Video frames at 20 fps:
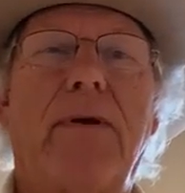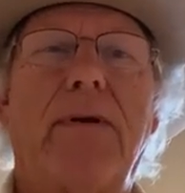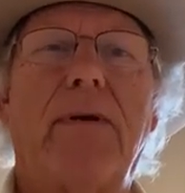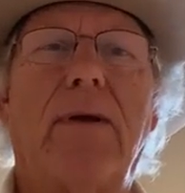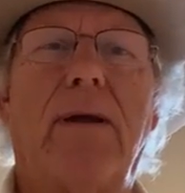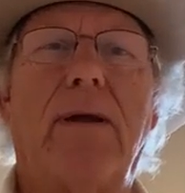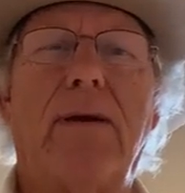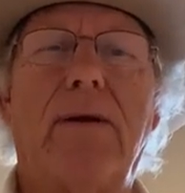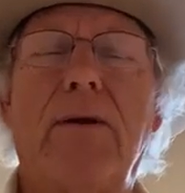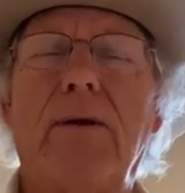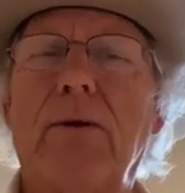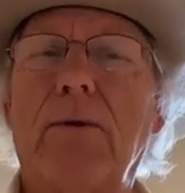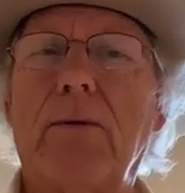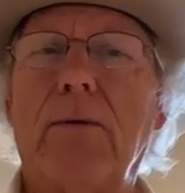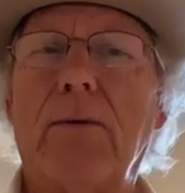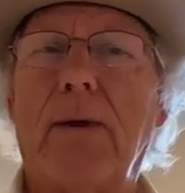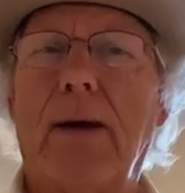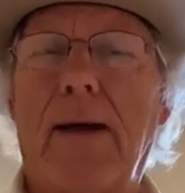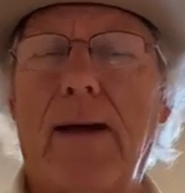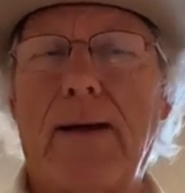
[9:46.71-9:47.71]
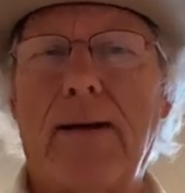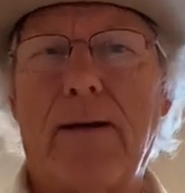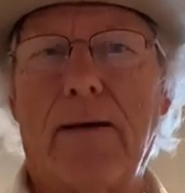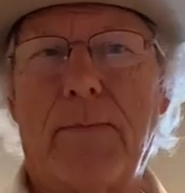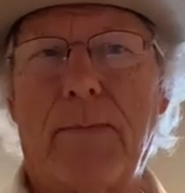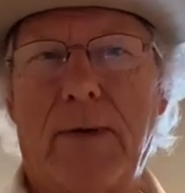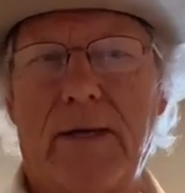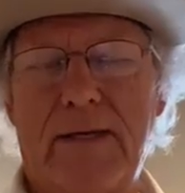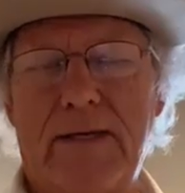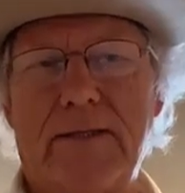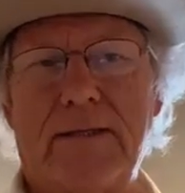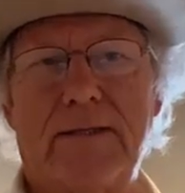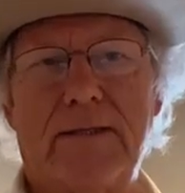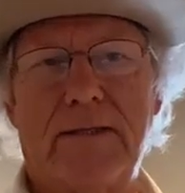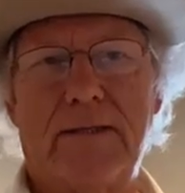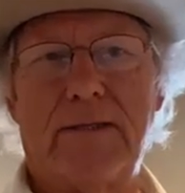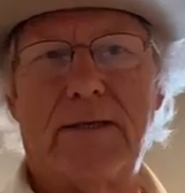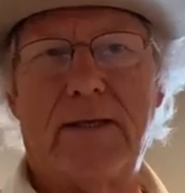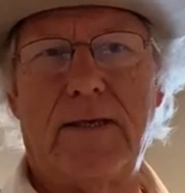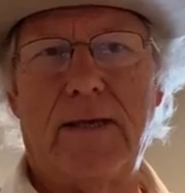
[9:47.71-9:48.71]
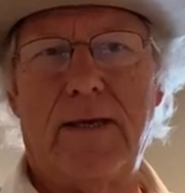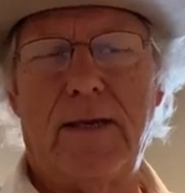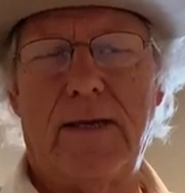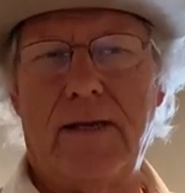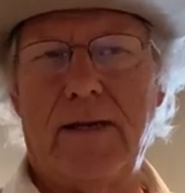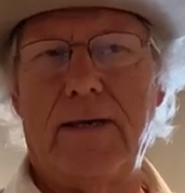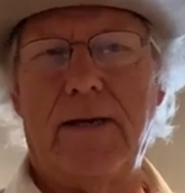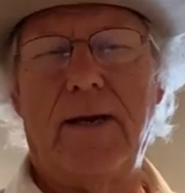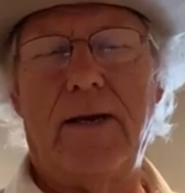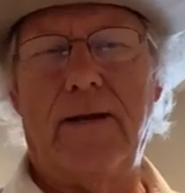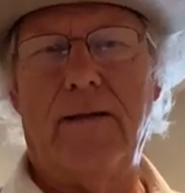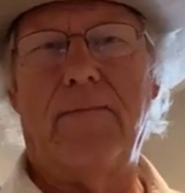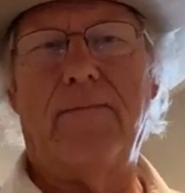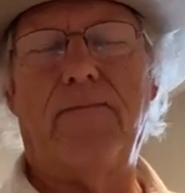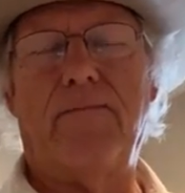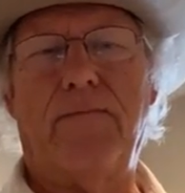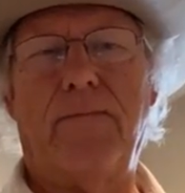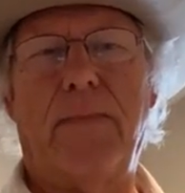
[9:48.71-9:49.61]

to new, higher places in him